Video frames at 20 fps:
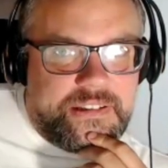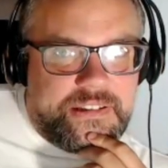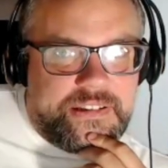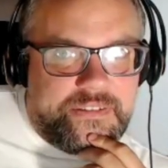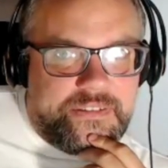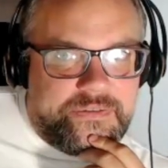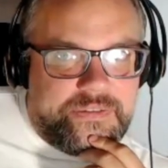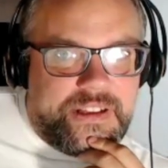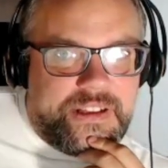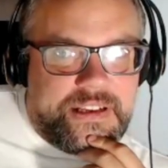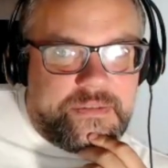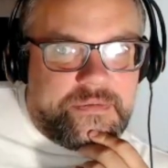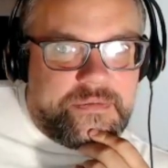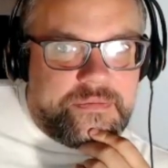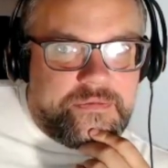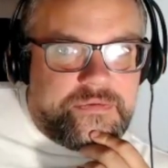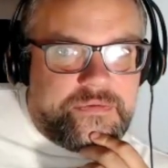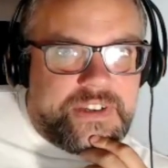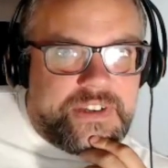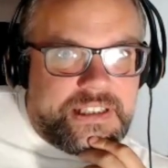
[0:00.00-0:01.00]
they've like
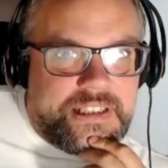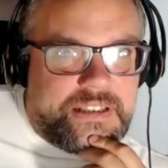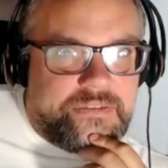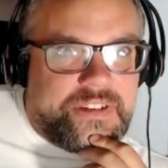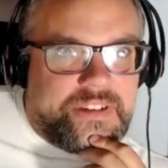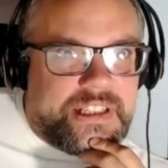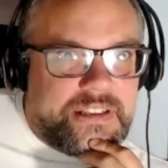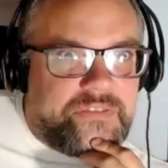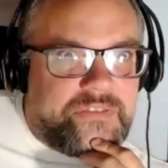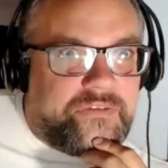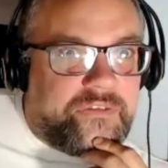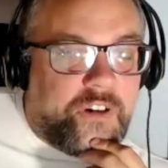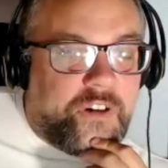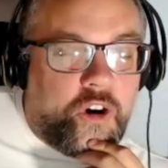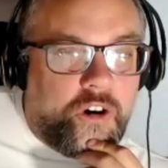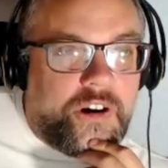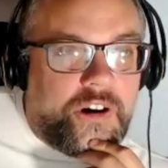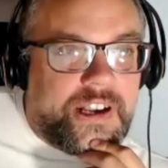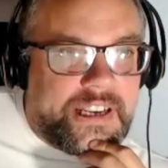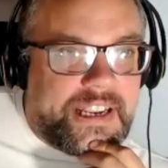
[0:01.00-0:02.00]
really, really
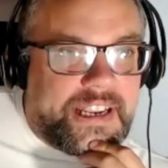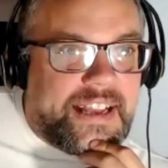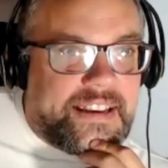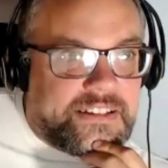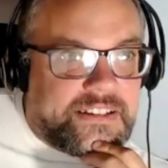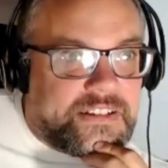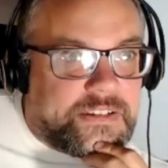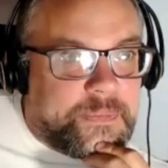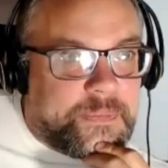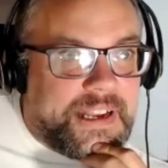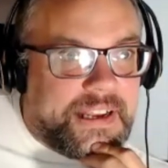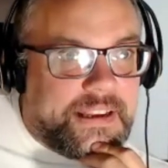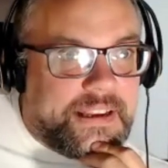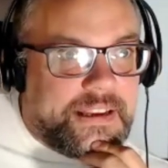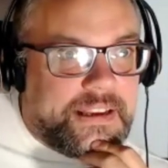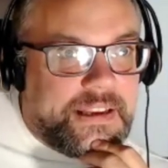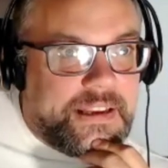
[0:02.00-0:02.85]
fought against me.